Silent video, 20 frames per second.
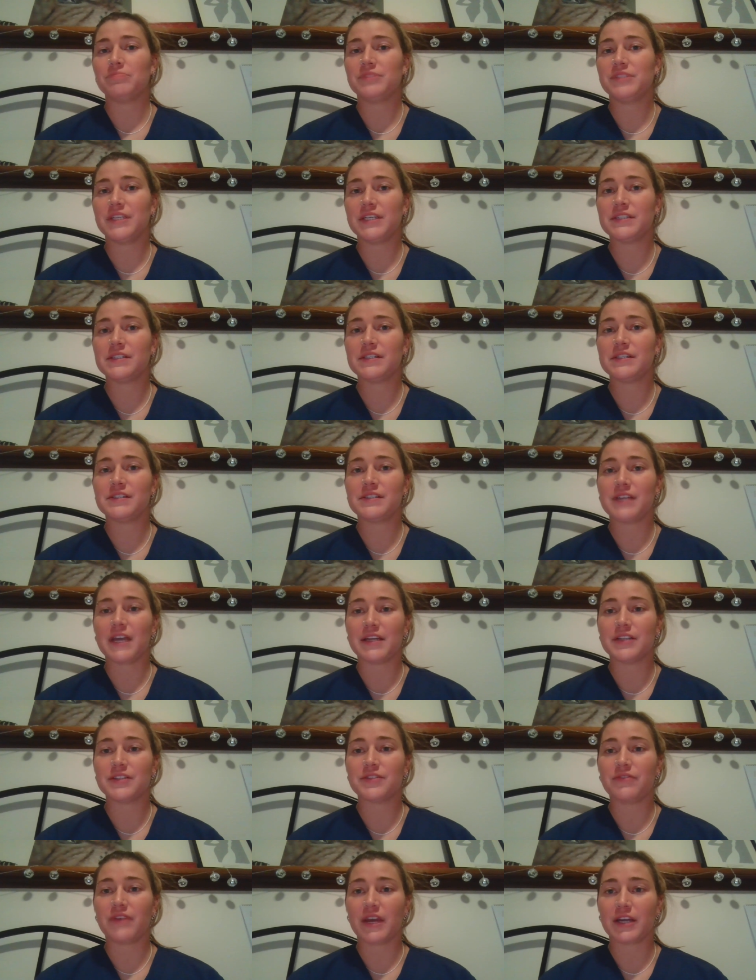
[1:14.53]

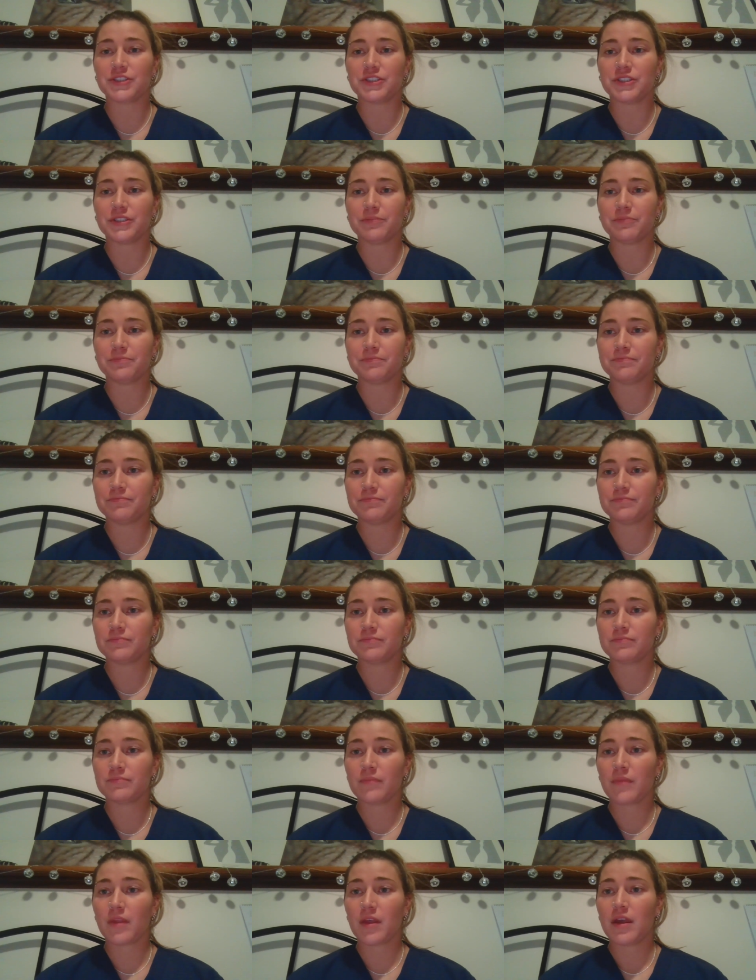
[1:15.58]
dissatisfaction.
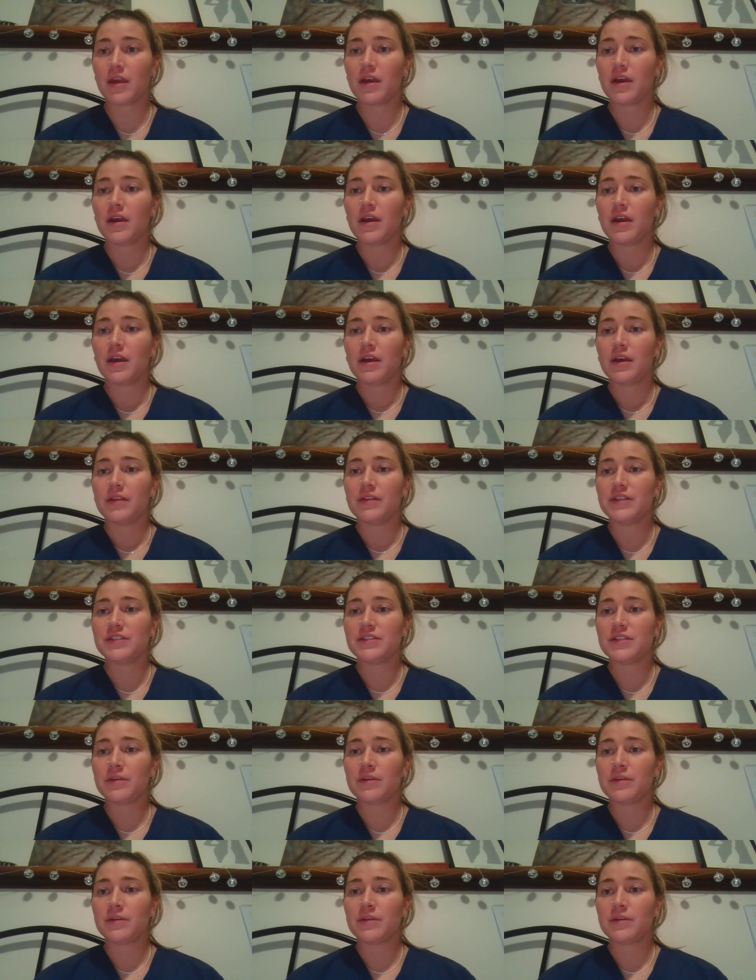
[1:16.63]
These